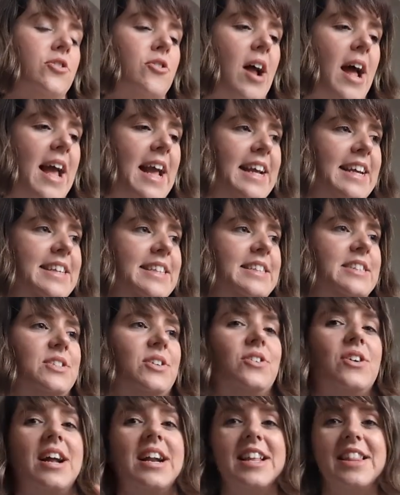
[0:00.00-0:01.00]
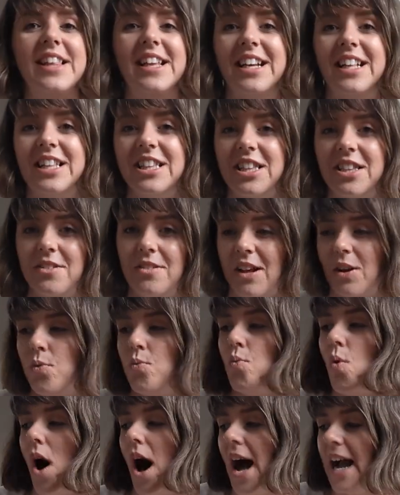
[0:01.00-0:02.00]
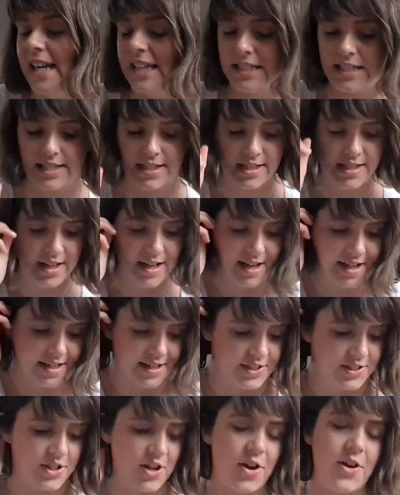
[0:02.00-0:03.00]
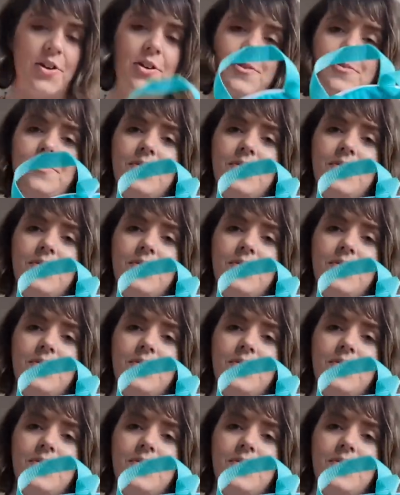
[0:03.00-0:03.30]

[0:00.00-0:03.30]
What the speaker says: grays or anything like white. So